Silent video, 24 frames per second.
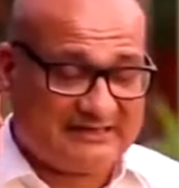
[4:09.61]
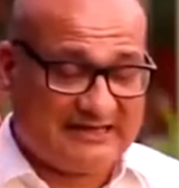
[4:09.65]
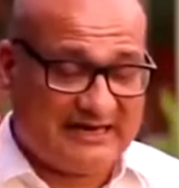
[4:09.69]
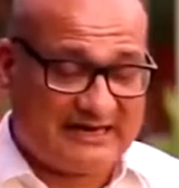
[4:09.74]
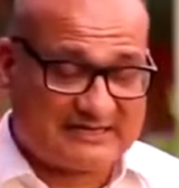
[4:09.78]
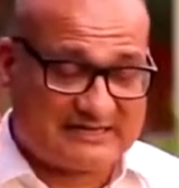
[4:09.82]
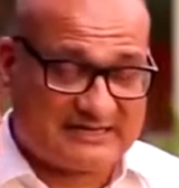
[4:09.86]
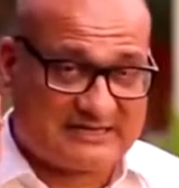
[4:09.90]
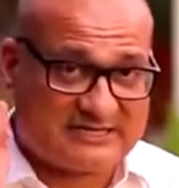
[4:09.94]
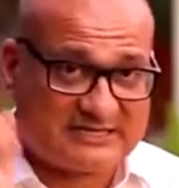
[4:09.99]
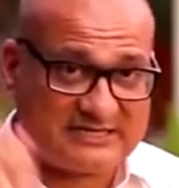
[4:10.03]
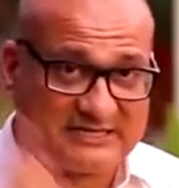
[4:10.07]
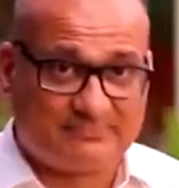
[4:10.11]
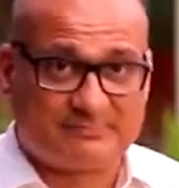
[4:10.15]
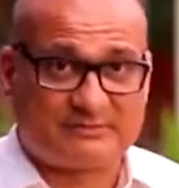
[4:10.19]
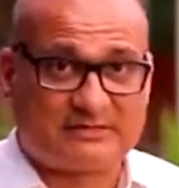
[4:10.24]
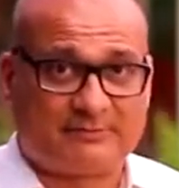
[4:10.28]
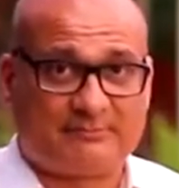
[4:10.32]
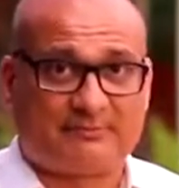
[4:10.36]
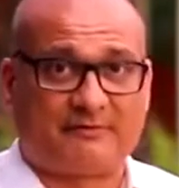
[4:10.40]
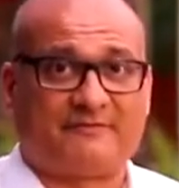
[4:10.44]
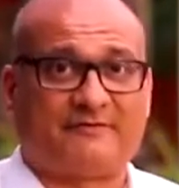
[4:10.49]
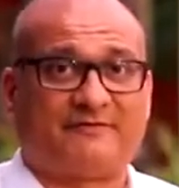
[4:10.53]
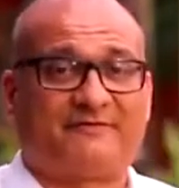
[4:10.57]
That's a
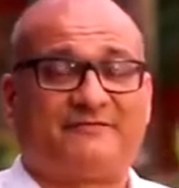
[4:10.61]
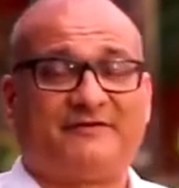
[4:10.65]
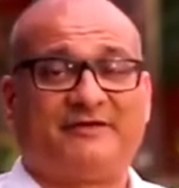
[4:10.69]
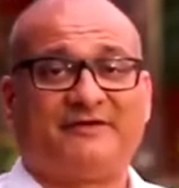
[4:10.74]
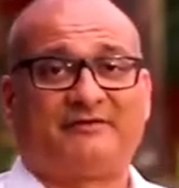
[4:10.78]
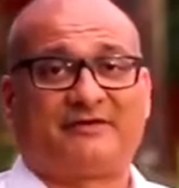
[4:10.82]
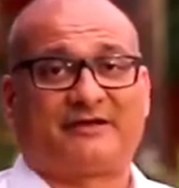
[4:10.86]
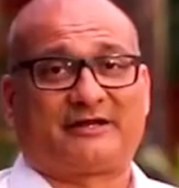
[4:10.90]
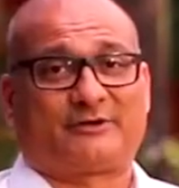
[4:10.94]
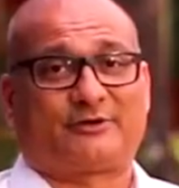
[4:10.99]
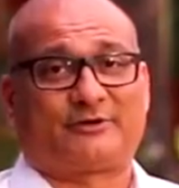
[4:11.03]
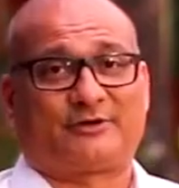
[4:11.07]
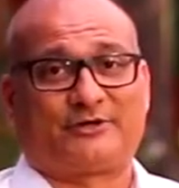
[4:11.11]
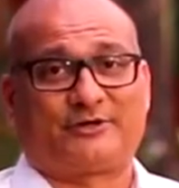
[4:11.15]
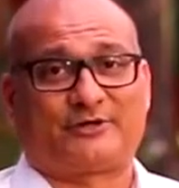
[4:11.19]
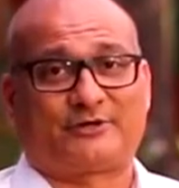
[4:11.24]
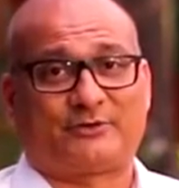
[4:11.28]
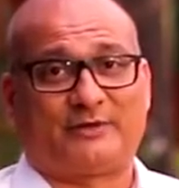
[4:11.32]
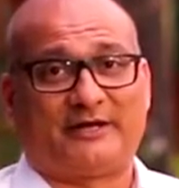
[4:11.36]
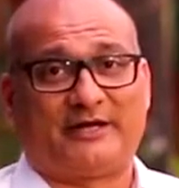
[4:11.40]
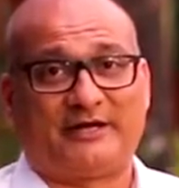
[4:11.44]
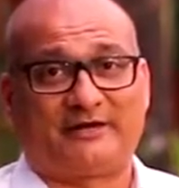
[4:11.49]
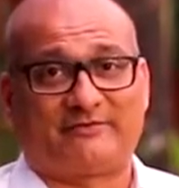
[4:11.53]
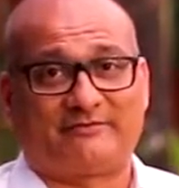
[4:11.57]
symptom of a fever
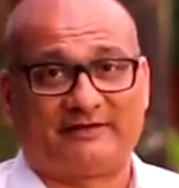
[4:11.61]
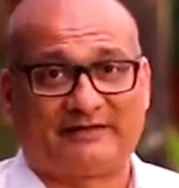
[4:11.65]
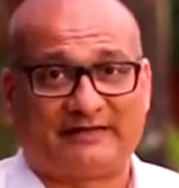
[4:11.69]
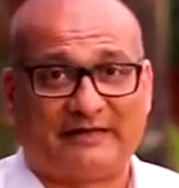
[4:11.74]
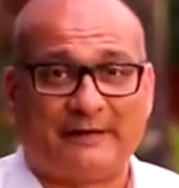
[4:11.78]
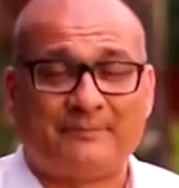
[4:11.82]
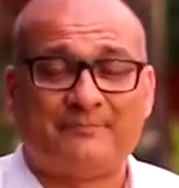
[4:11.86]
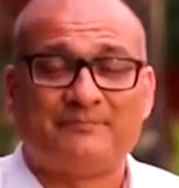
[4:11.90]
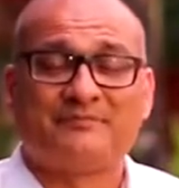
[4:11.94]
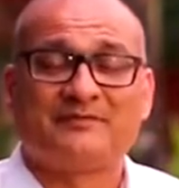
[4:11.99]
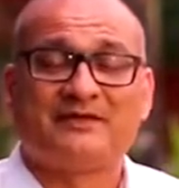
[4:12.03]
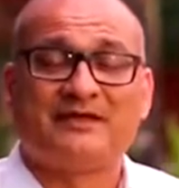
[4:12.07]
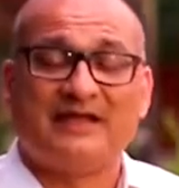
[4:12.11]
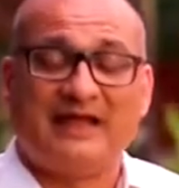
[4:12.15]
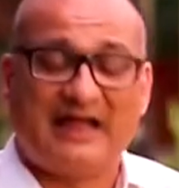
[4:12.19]
according to Ayurveda.